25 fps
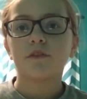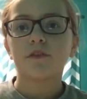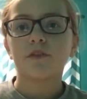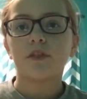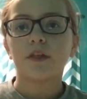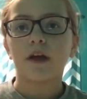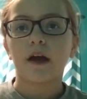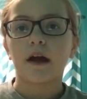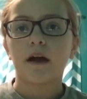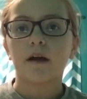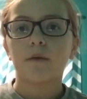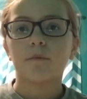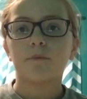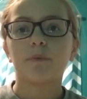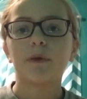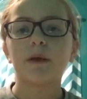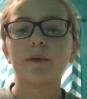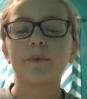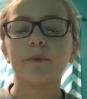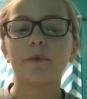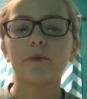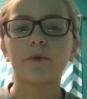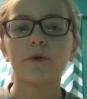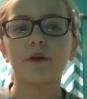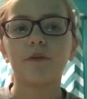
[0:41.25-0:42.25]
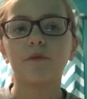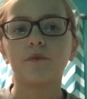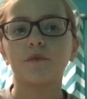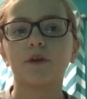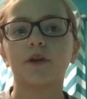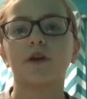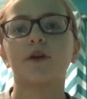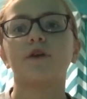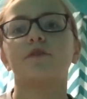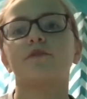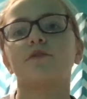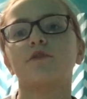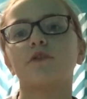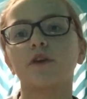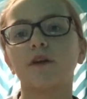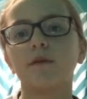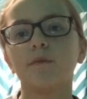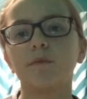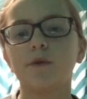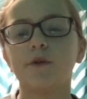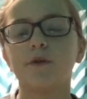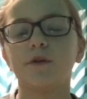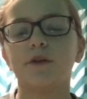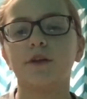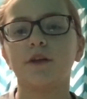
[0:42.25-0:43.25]
that people in the coaster
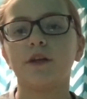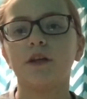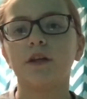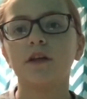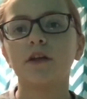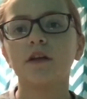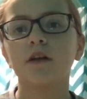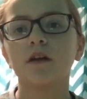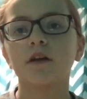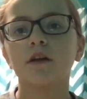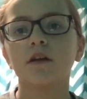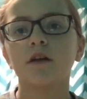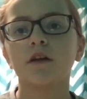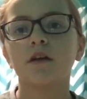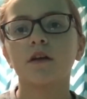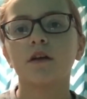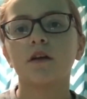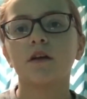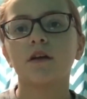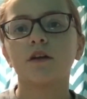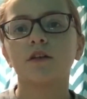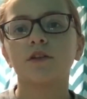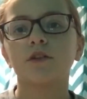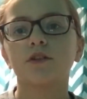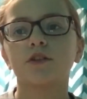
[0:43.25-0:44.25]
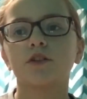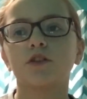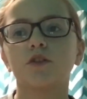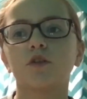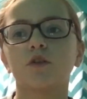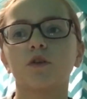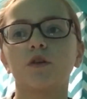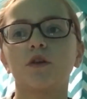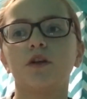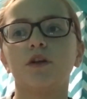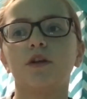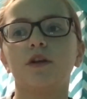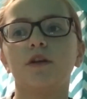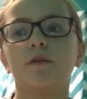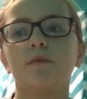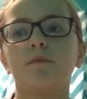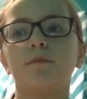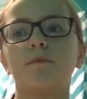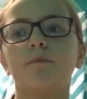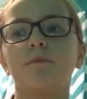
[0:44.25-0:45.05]
community should